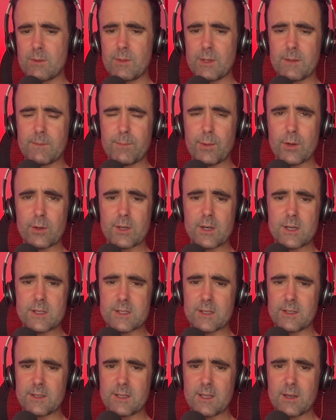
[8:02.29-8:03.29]
But the podcast
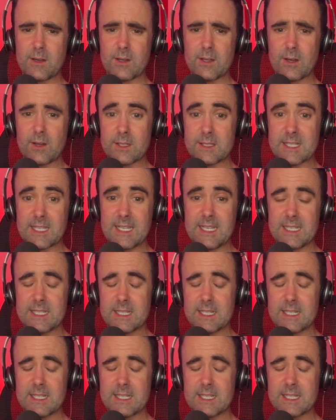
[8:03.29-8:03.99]
I did.